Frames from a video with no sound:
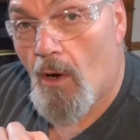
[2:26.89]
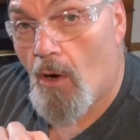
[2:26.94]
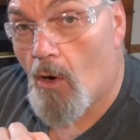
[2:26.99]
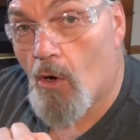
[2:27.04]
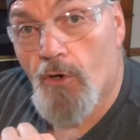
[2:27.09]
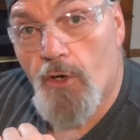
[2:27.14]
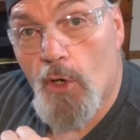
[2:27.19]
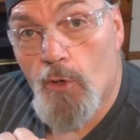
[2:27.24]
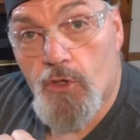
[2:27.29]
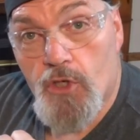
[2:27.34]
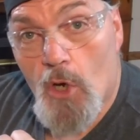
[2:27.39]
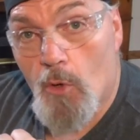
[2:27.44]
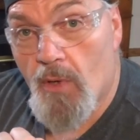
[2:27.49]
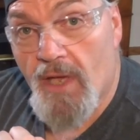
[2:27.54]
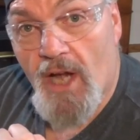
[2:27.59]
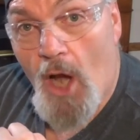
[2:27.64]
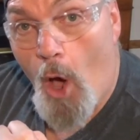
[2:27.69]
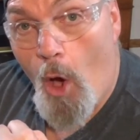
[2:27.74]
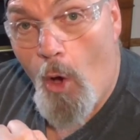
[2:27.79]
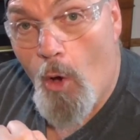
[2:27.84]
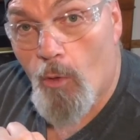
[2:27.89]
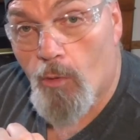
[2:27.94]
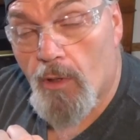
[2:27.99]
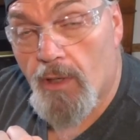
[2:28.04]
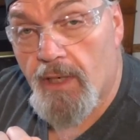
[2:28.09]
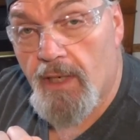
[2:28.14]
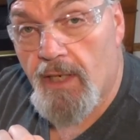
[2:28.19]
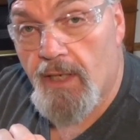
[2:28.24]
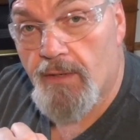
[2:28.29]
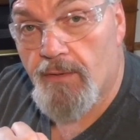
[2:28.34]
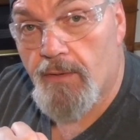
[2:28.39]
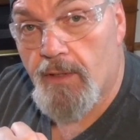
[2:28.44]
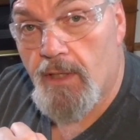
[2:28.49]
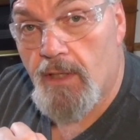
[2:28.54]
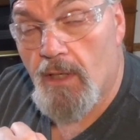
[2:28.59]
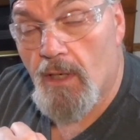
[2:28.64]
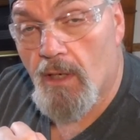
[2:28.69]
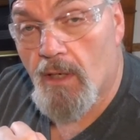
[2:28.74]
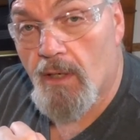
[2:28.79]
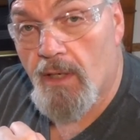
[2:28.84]
or no choke at all in
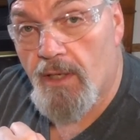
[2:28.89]
the uh,